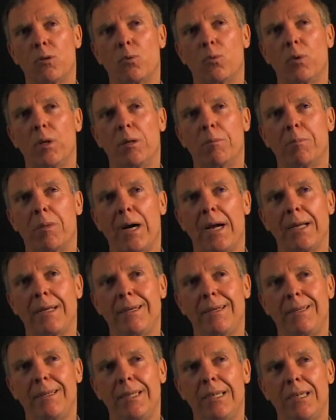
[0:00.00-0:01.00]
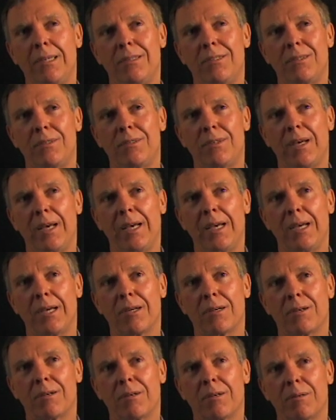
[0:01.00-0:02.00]
we might need to take
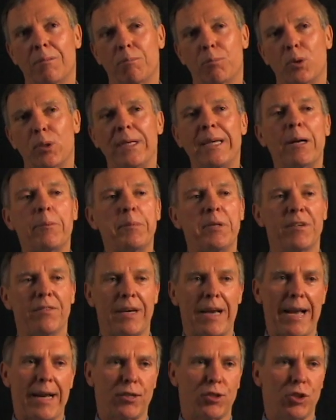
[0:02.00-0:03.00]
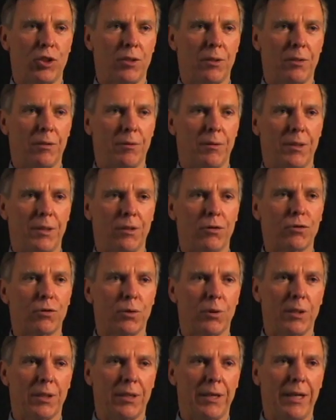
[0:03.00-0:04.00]
preemptive action in
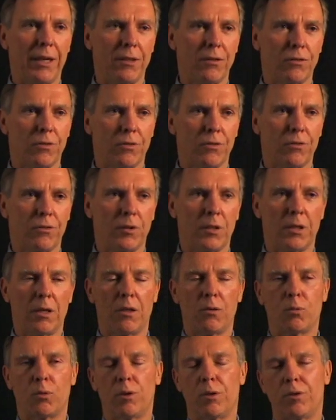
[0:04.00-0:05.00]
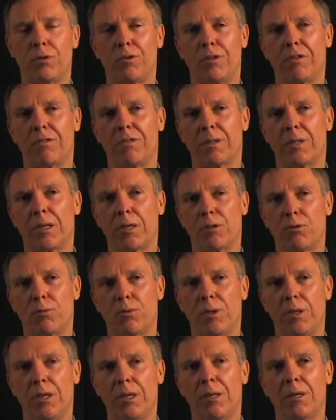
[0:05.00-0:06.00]
certain cases. In other words, if a
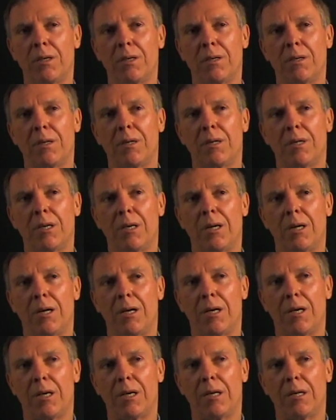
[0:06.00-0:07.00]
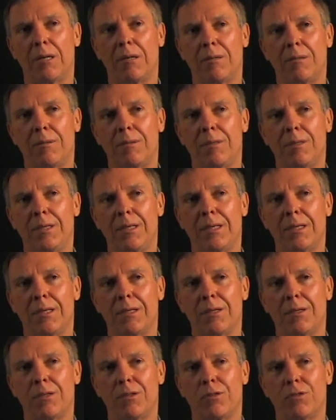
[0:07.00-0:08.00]
country
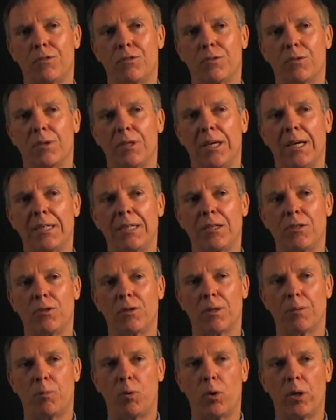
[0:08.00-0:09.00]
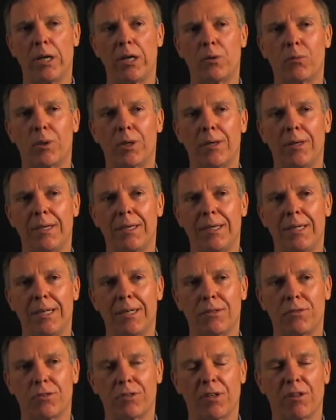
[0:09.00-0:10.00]
is getting to the point where it
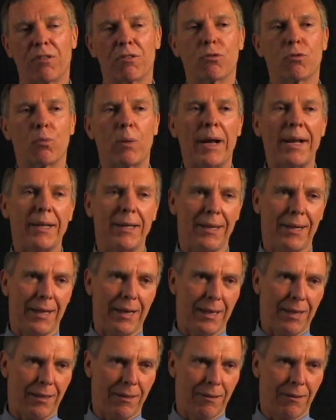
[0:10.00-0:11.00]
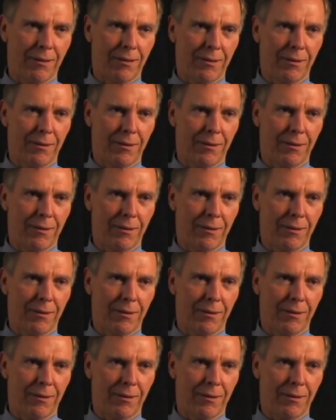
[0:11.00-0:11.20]
is threatening